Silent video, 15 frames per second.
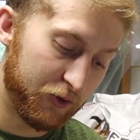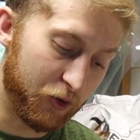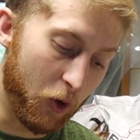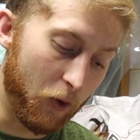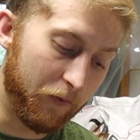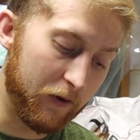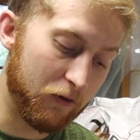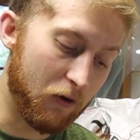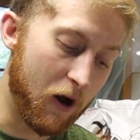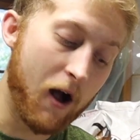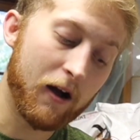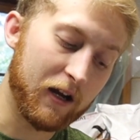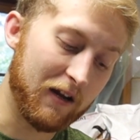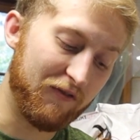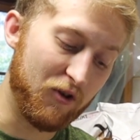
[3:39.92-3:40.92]
Trophy
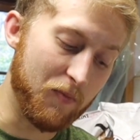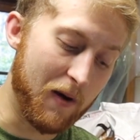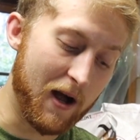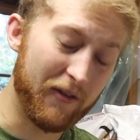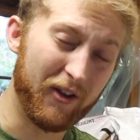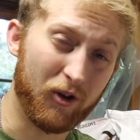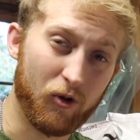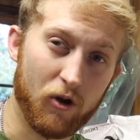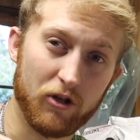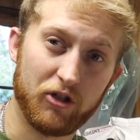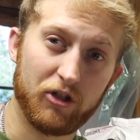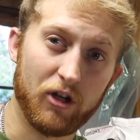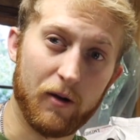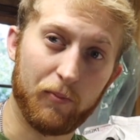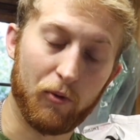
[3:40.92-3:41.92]
rock, if you buy the
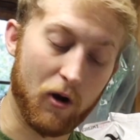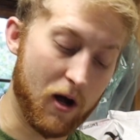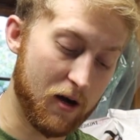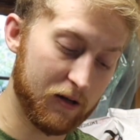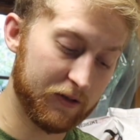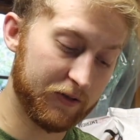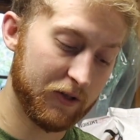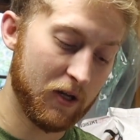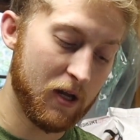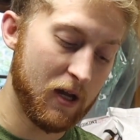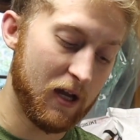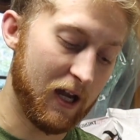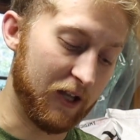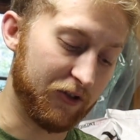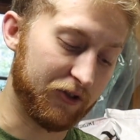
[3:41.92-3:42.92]
crunched up rocks,
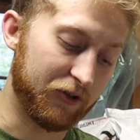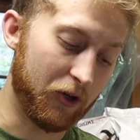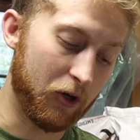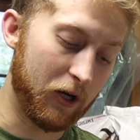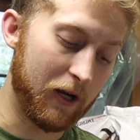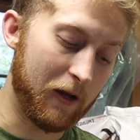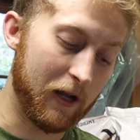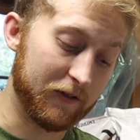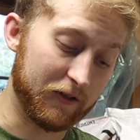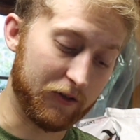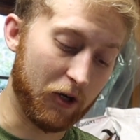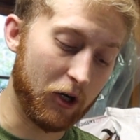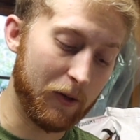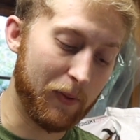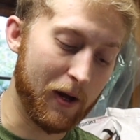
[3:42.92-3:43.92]
it's a
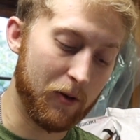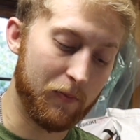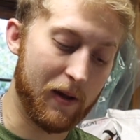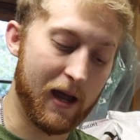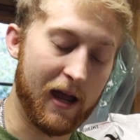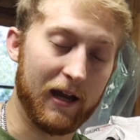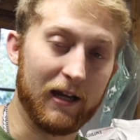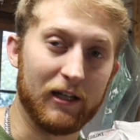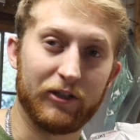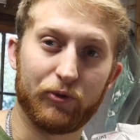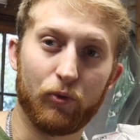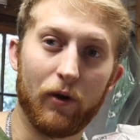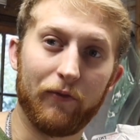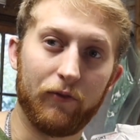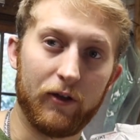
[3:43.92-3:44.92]
30-pound bag, and
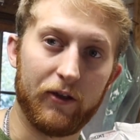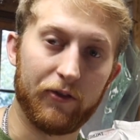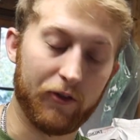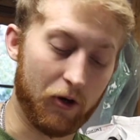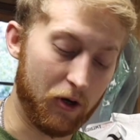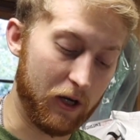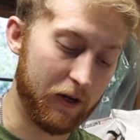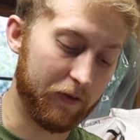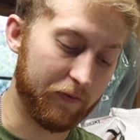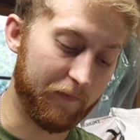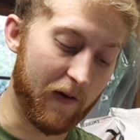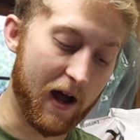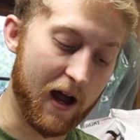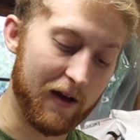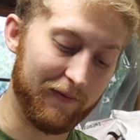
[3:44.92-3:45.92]
it's roughly
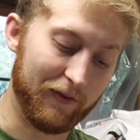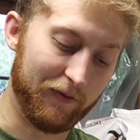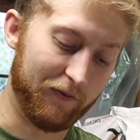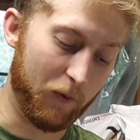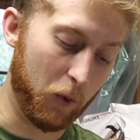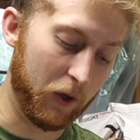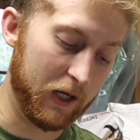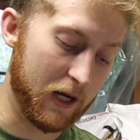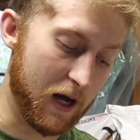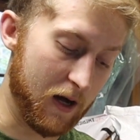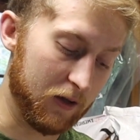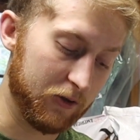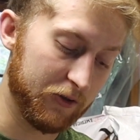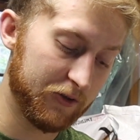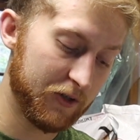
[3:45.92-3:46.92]
$35 to
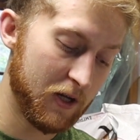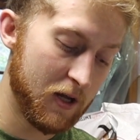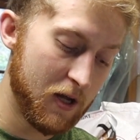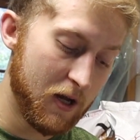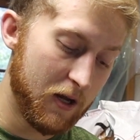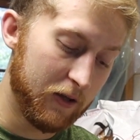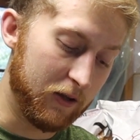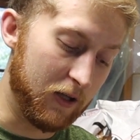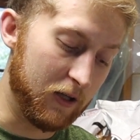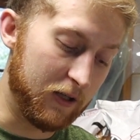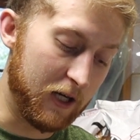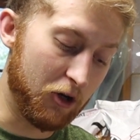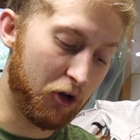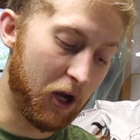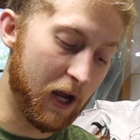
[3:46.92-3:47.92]
$40. The
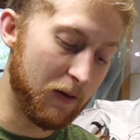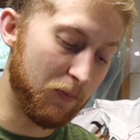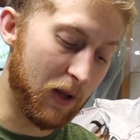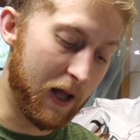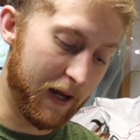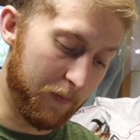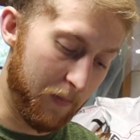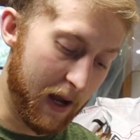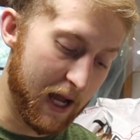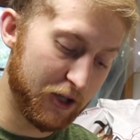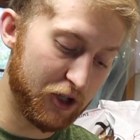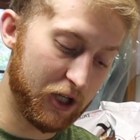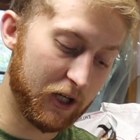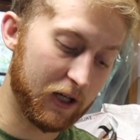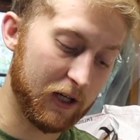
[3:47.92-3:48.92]
Deer Cane Black
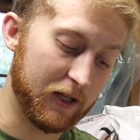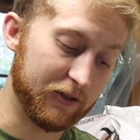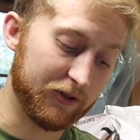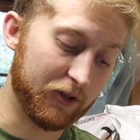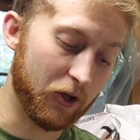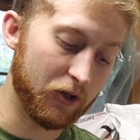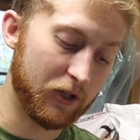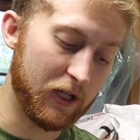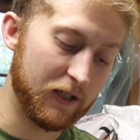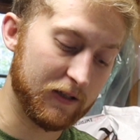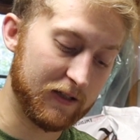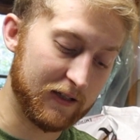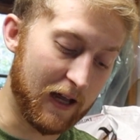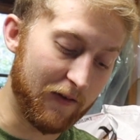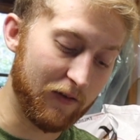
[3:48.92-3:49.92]
Magic is
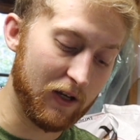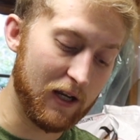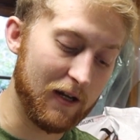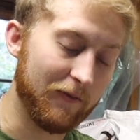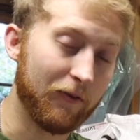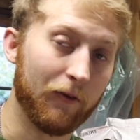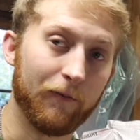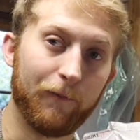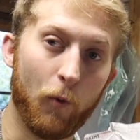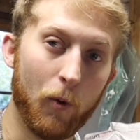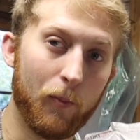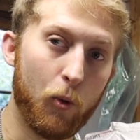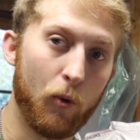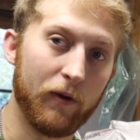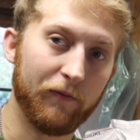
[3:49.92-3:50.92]
$13.70 for
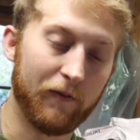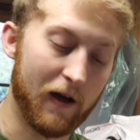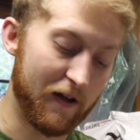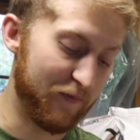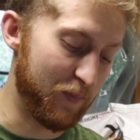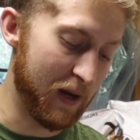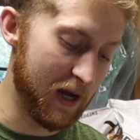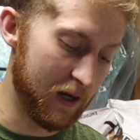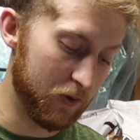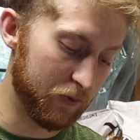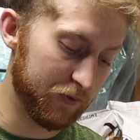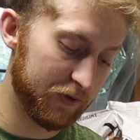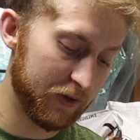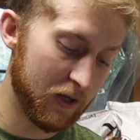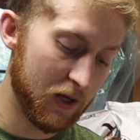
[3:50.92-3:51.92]
4.5
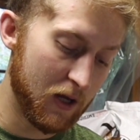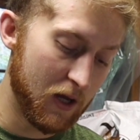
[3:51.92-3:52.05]
pounds.